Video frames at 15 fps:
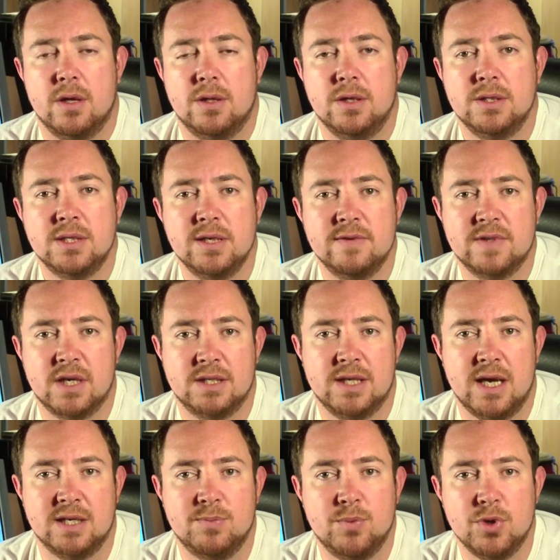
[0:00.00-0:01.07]
this gives us
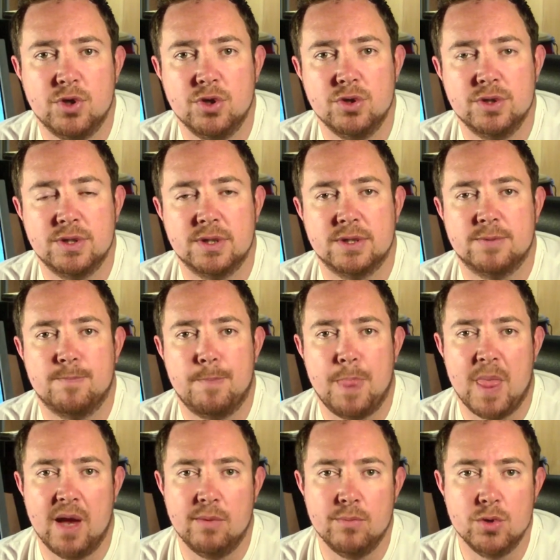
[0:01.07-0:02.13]
as producers
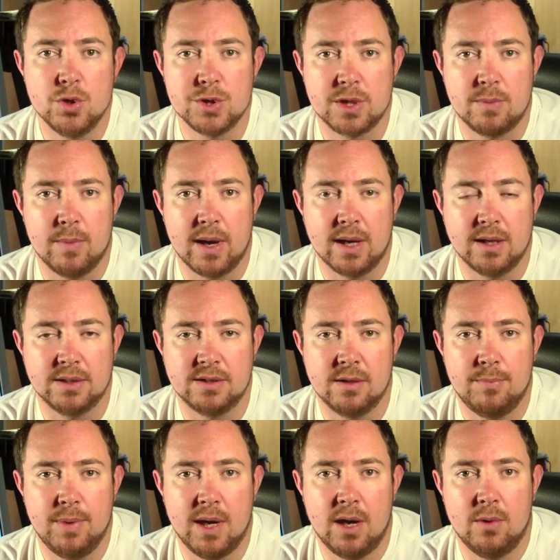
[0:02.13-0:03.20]
and music makers
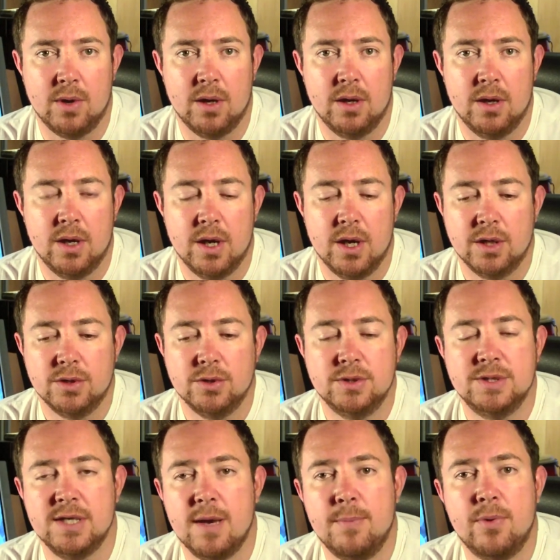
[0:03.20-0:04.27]
the power to
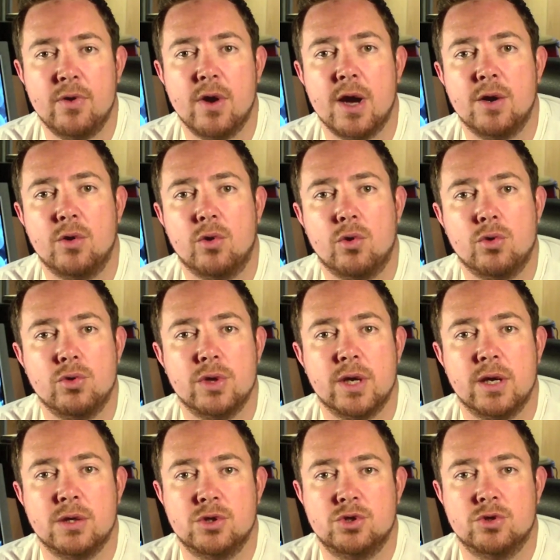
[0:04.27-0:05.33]
separate all the
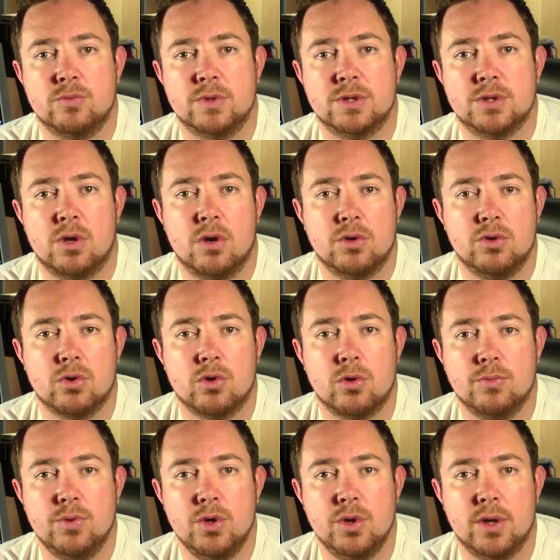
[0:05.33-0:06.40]
instruments on your
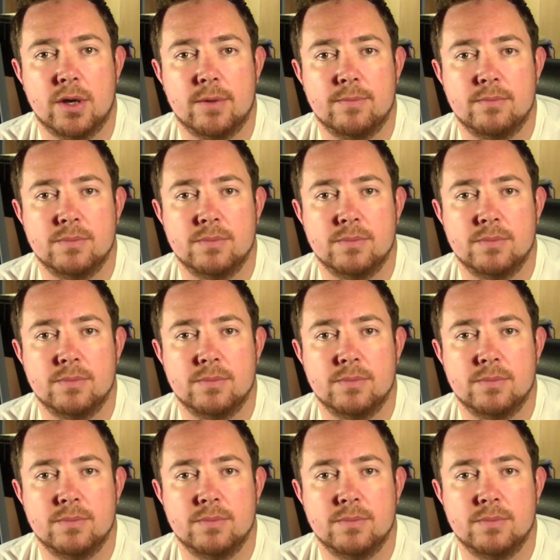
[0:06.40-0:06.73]
computer.